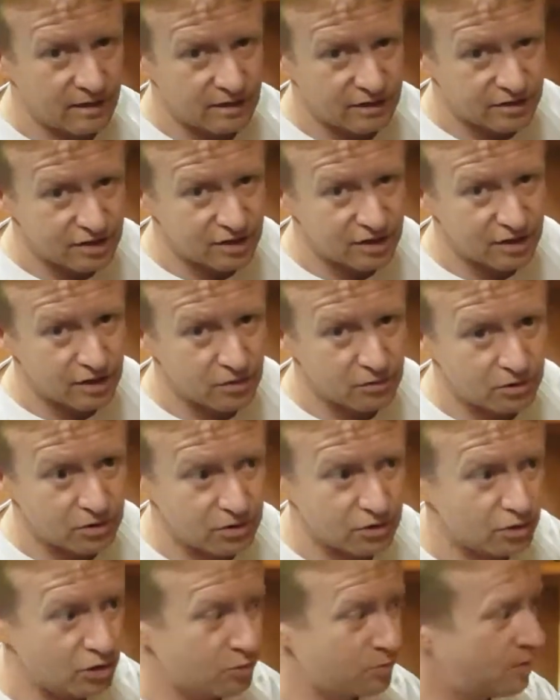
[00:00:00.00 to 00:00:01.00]
Dino
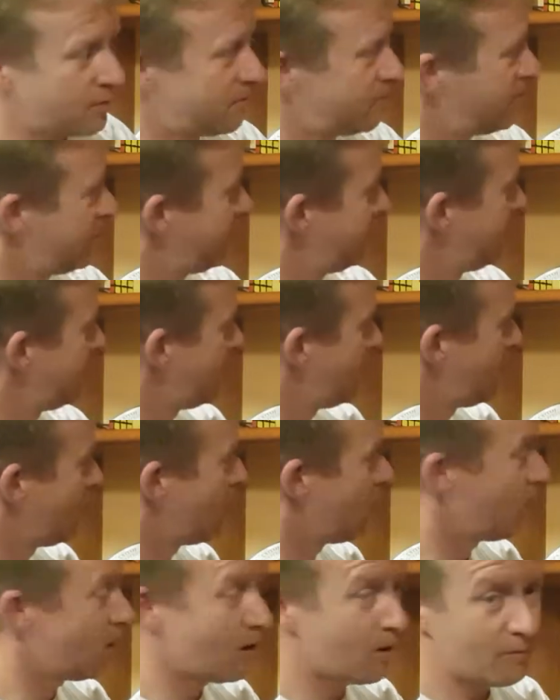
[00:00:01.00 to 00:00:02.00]
cube.
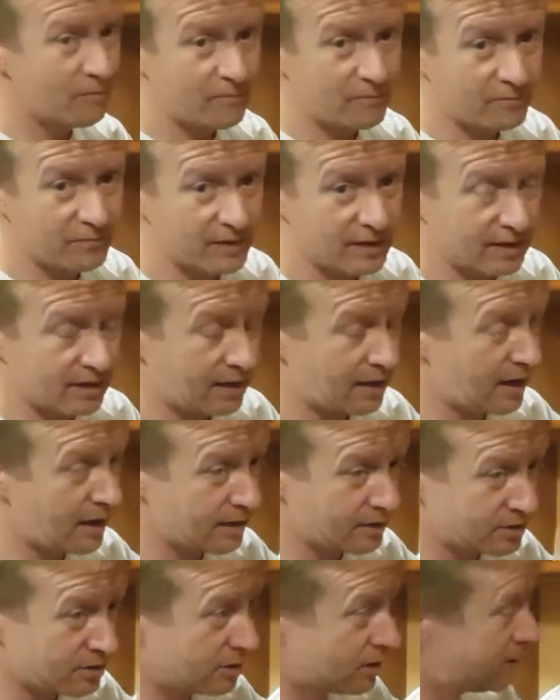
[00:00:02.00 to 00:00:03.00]
Well,
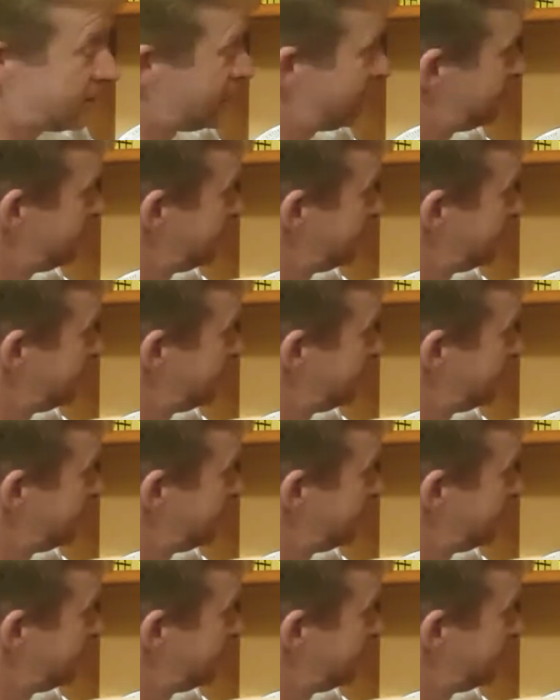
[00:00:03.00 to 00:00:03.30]
actually,